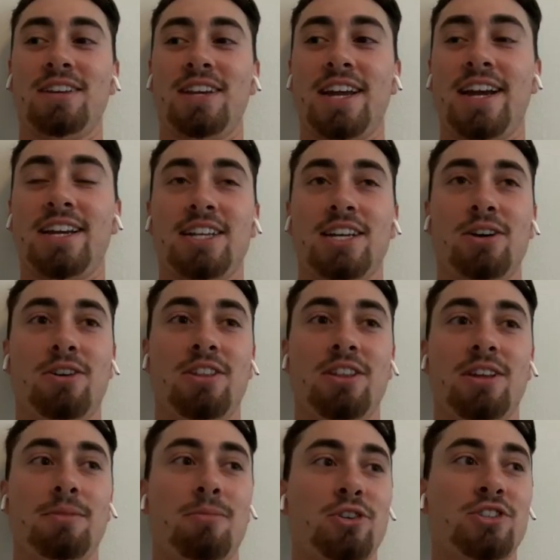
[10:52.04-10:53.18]
yeah, I had to go to the
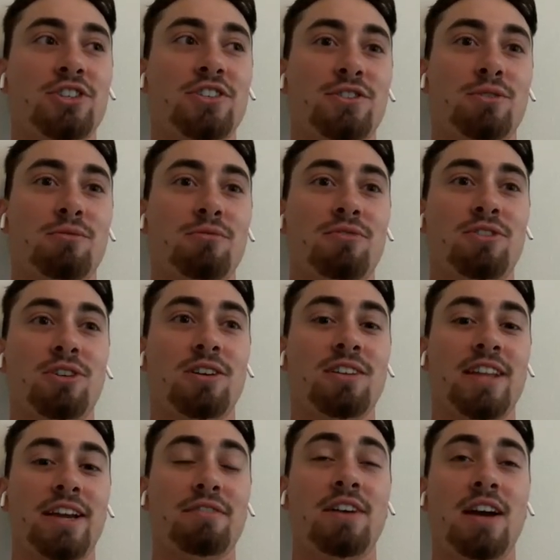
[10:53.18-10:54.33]
emergency room for
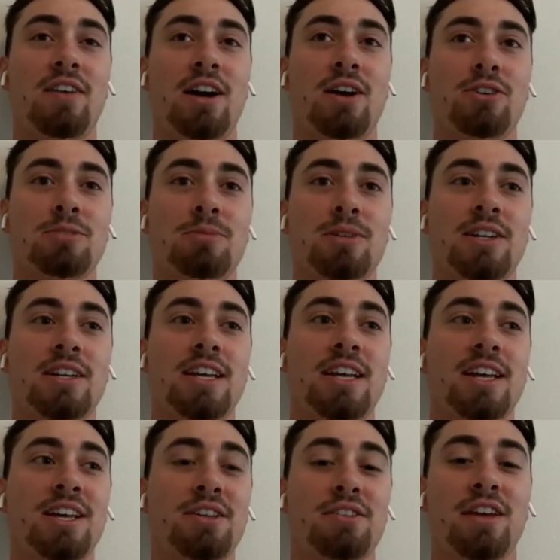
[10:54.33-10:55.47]
like 5 hours, but
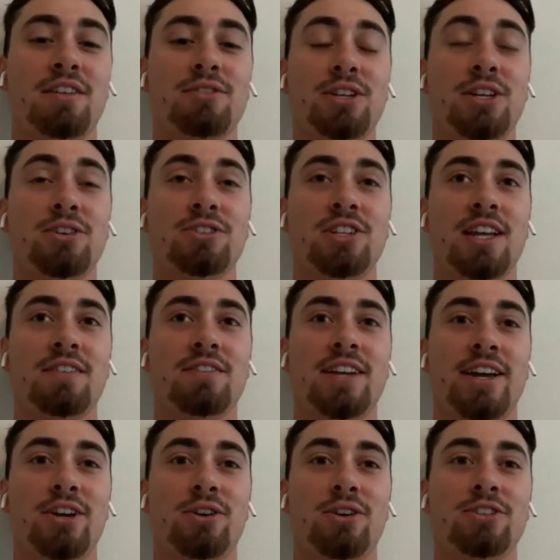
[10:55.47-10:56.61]
thankfully it was a left
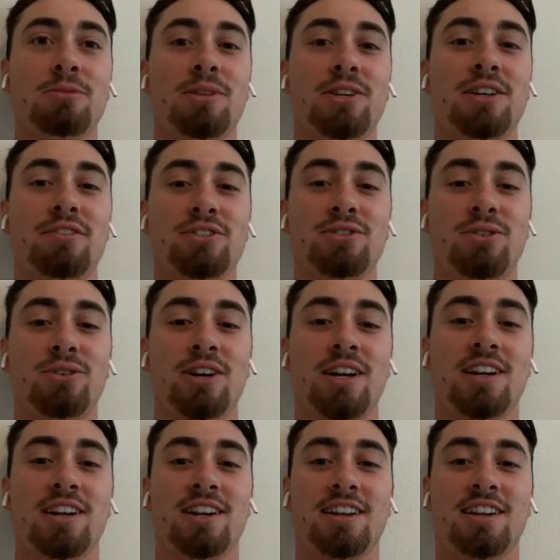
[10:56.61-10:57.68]
hand, or else it'd be a different story.